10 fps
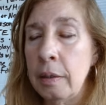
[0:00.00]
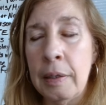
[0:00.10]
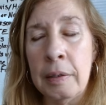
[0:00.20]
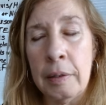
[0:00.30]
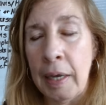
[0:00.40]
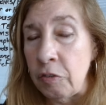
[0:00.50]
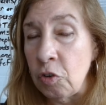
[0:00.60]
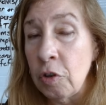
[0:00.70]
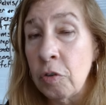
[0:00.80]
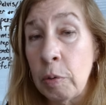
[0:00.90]
that
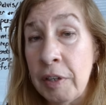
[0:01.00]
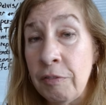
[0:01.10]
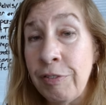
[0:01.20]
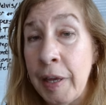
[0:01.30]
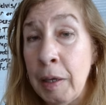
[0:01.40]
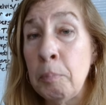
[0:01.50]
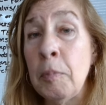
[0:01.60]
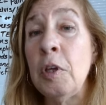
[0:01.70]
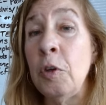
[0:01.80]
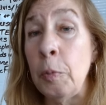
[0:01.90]
that's your twin
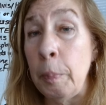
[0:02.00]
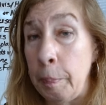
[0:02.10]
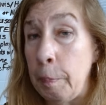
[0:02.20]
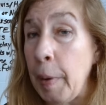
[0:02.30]
flame, you